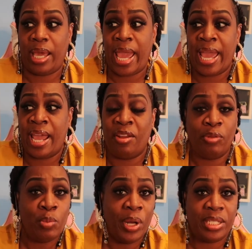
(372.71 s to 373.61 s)
and if
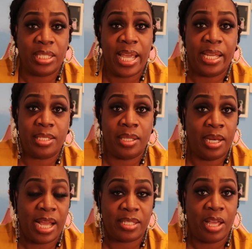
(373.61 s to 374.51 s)
we wanted to take it to the
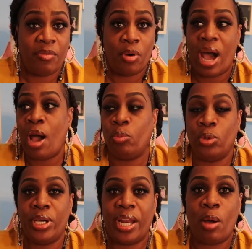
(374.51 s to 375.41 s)
next level, I would.